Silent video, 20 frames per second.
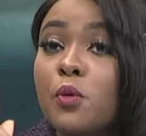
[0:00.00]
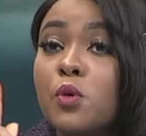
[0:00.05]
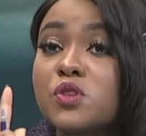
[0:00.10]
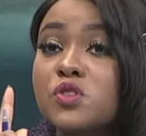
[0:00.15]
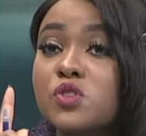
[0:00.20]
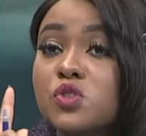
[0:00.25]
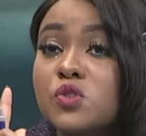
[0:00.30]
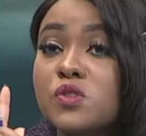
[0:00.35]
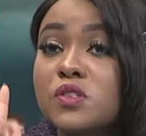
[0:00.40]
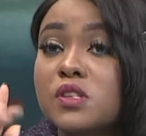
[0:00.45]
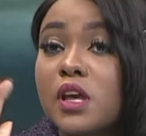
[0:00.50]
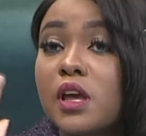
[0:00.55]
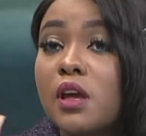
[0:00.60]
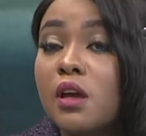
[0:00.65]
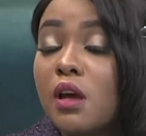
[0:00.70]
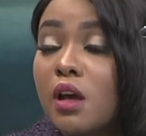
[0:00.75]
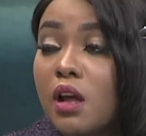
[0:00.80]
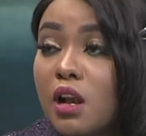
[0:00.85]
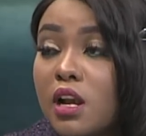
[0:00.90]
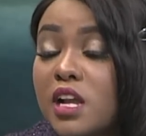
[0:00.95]
was to say,
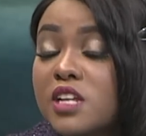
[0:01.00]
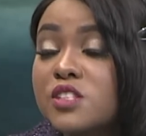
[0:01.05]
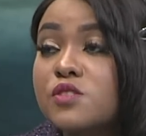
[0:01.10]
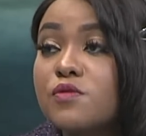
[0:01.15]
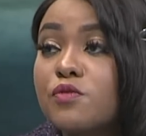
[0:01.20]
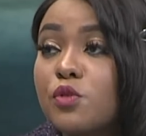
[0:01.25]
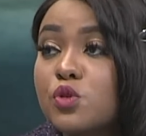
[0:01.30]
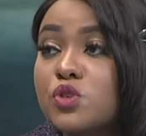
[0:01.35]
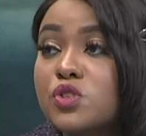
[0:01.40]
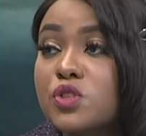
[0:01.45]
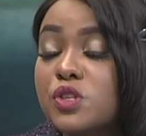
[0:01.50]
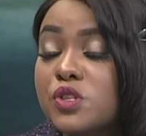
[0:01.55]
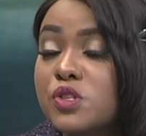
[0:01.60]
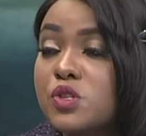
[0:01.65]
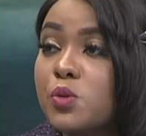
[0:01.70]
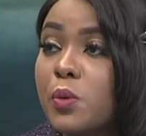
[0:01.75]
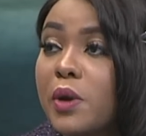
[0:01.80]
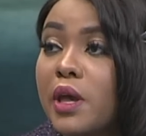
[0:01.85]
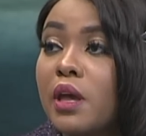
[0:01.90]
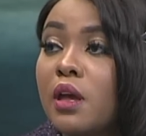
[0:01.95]
let's vote
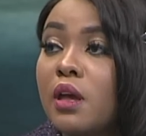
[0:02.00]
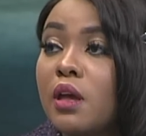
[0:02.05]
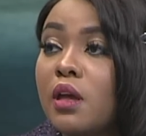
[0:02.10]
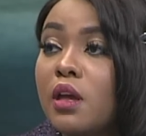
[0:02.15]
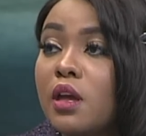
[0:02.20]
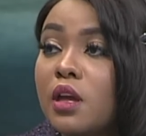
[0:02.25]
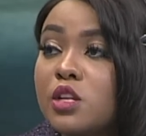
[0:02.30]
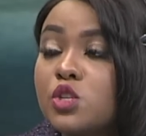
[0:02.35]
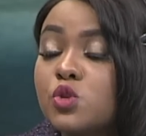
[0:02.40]
this way in